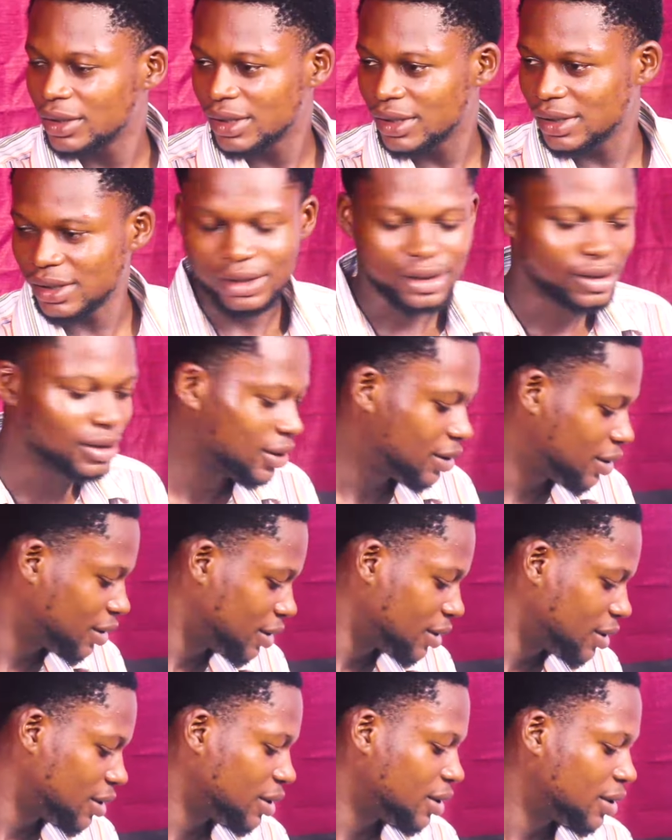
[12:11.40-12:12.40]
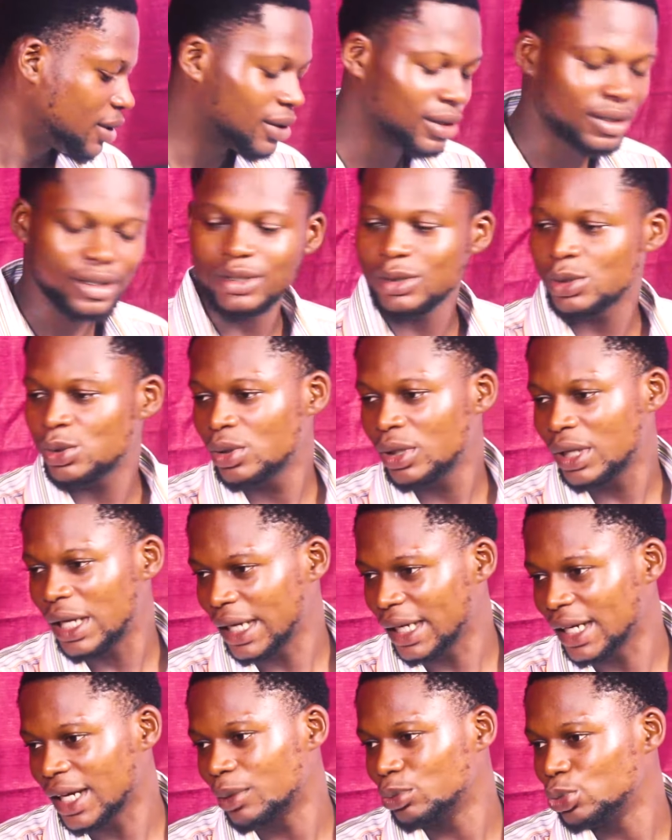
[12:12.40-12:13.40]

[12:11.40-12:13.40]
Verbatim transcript: see, it's not like